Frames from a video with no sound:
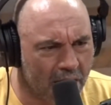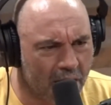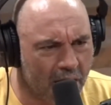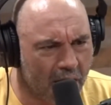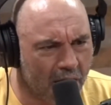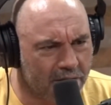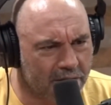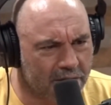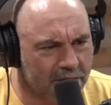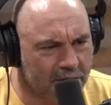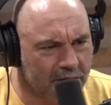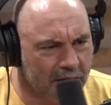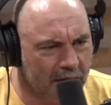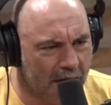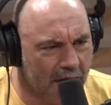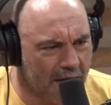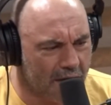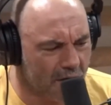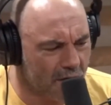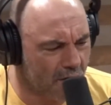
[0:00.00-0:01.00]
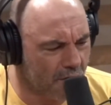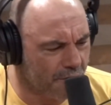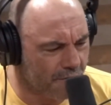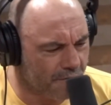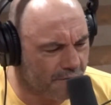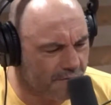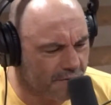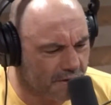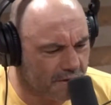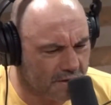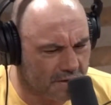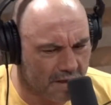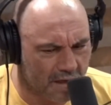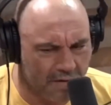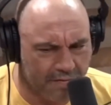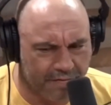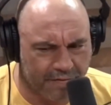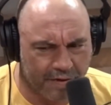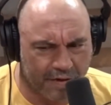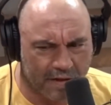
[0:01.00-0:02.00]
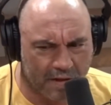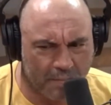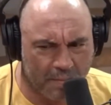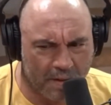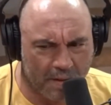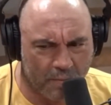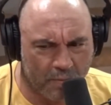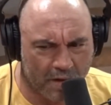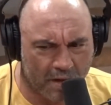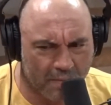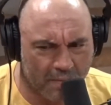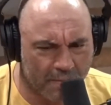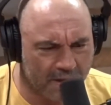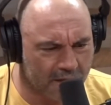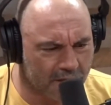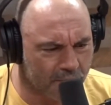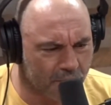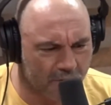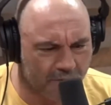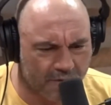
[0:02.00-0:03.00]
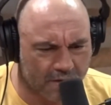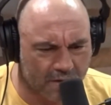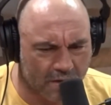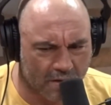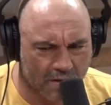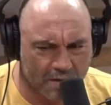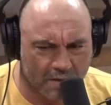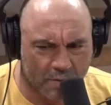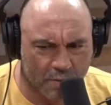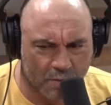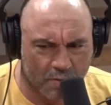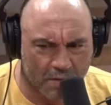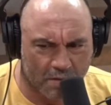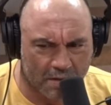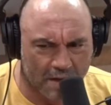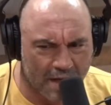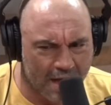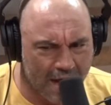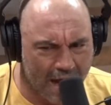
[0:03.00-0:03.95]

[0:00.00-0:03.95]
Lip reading: How does this guy go from Philadelphia to be one of the biggest movie stars in the world?